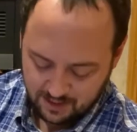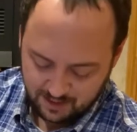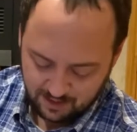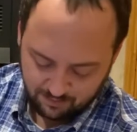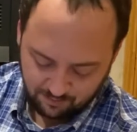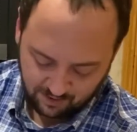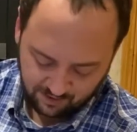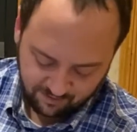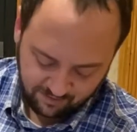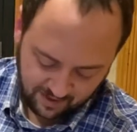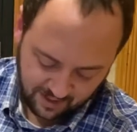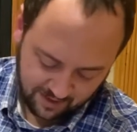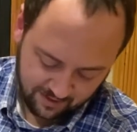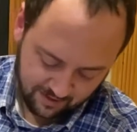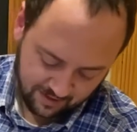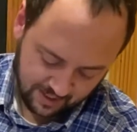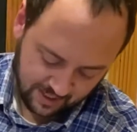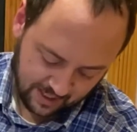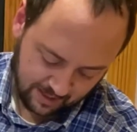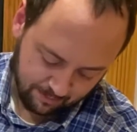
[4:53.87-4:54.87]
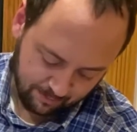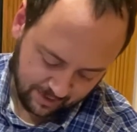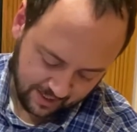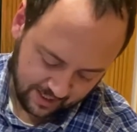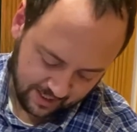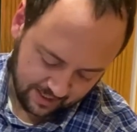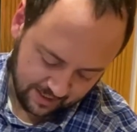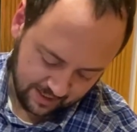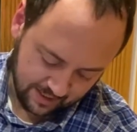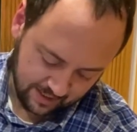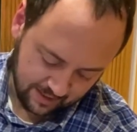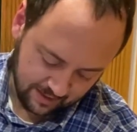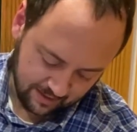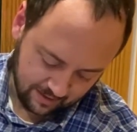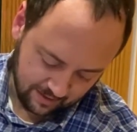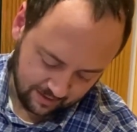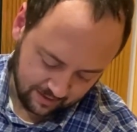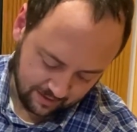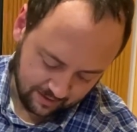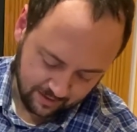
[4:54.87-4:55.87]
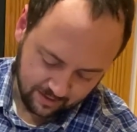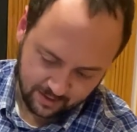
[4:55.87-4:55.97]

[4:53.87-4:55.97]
My father and I planted all